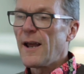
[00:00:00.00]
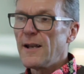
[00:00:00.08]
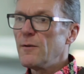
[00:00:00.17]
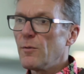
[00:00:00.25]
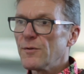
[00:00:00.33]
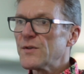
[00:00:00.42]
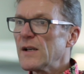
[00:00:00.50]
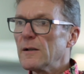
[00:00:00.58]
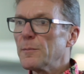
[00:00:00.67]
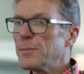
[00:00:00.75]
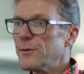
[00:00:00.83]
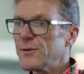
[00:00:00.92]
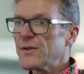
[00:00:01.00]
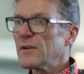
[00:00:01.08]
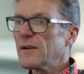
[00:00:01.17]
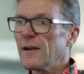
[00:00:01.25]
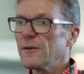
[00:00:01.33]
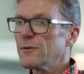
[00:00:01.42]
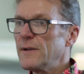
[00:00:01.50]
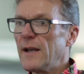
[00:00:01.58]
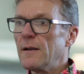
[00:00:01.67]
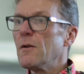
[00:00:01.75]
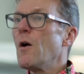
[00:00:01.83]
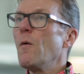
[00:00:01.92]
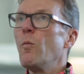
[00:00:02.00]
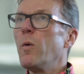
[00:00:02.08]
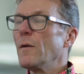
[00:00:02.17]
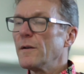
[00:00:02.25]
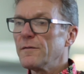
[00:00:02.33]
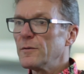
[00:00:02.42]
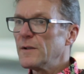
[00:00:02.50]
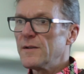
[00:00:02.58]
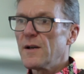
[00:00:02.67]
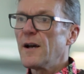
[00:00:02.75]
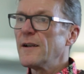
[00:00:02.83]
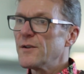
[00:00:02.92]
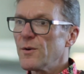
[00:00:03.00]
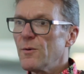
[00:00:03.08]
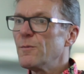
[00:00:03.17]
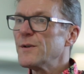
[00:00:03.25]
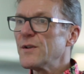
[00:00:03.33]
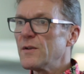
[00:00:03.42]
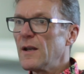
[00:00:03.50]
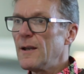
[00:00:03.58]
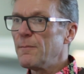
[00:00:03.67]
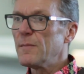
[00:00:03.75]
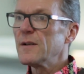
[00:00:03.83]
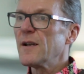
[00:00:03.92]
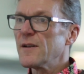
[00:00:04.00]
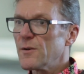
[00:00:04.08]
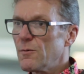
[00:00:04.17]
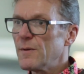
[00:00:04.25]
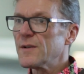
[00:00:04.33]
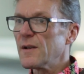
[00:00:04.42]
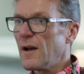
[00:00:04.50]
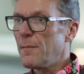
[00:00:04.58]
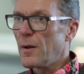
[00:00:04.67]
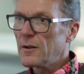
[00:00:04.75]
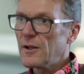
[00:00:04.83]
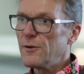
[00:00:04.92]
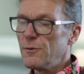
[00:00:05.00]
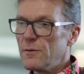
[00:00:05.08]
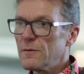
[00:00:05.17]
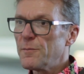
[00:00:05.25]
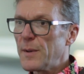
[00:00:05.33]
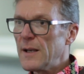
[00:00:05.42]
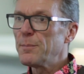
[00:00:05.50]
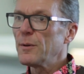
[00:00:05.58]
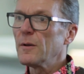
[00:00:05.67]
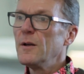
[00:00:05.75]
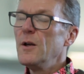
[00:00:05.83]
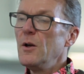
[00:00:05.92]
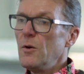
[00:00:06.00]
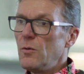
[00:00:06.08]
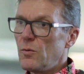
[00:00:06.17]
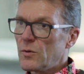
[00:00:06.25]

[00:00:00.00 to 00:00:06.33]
any one single person can create wonderful design. It's always a team. There's always a, a multitude of people who